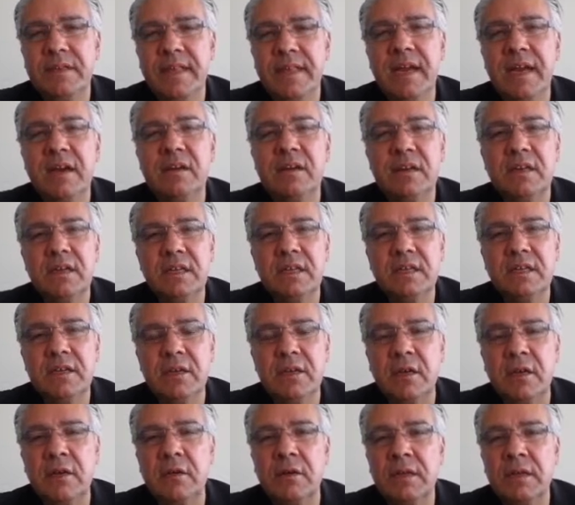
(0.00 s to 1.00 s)
there
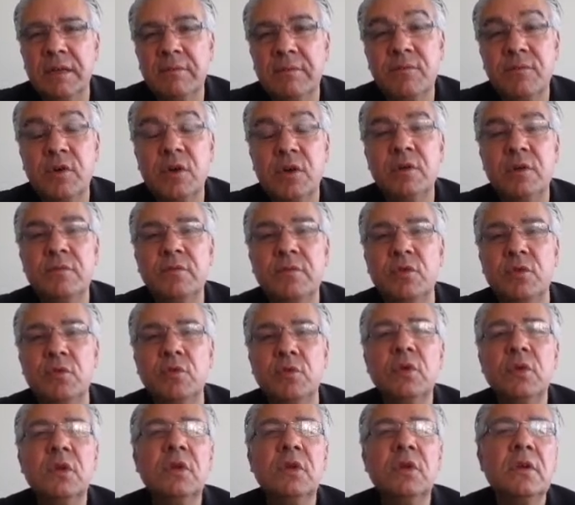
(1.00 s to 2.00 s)
in front of
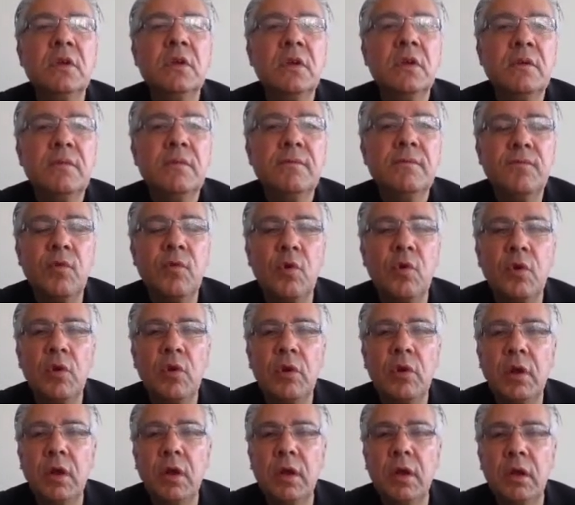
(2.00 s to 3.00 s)
you
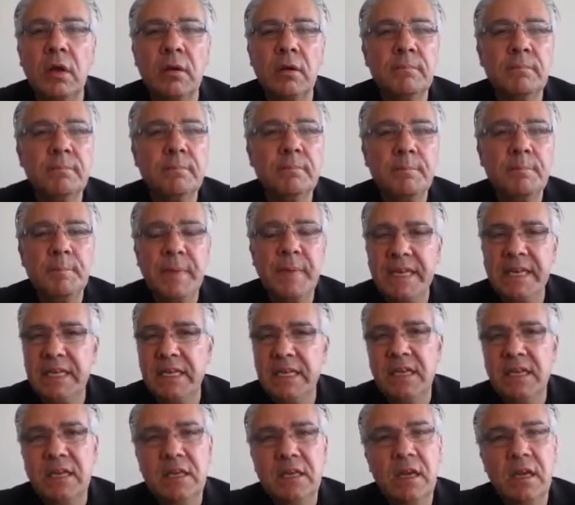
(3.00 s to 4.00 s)
for
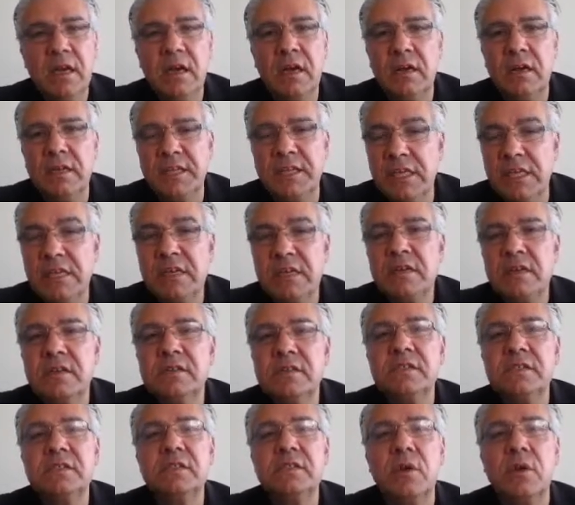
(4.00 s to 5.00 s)
many
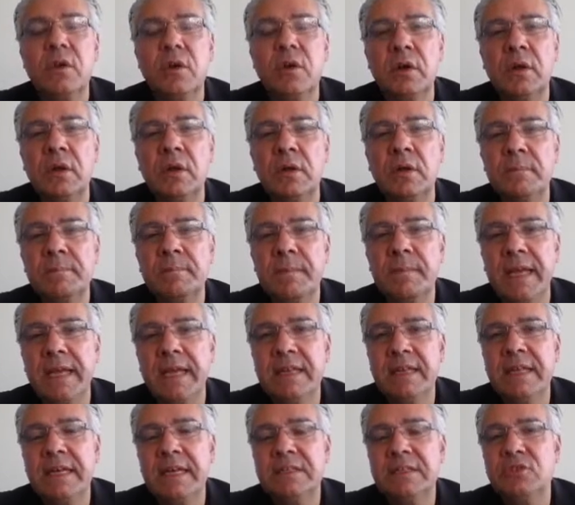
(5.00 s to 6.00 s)
years
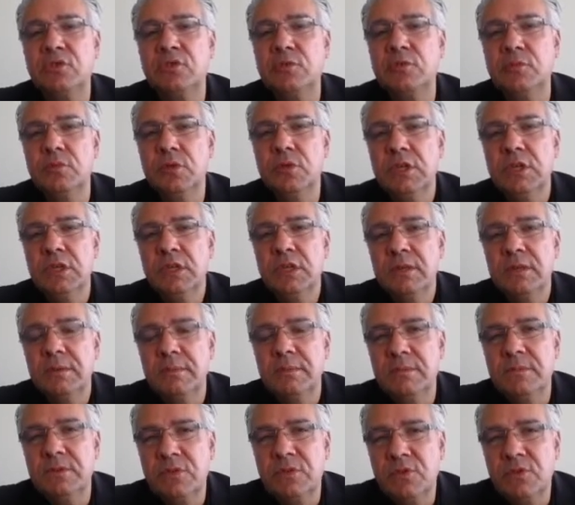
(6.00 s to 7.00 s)
and that
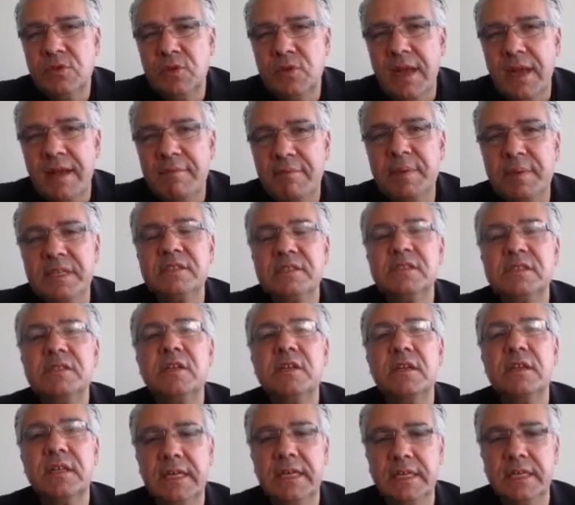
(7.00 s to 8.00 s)
you have been
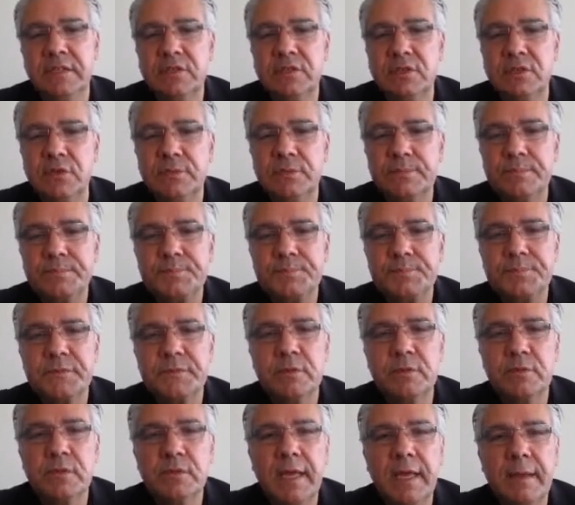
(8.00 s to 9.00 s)
stuck into.
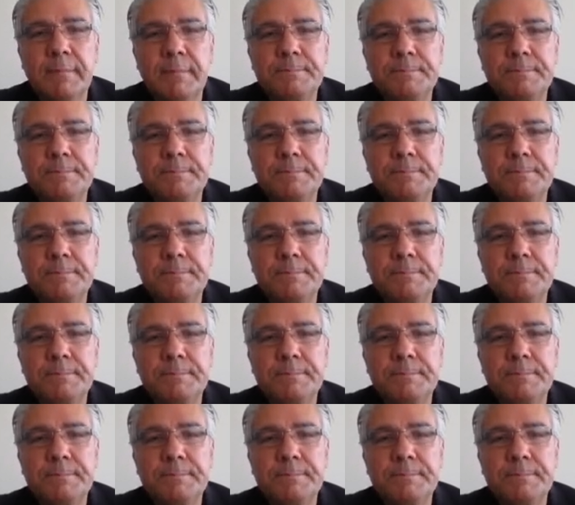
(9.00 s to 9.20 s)
Okay?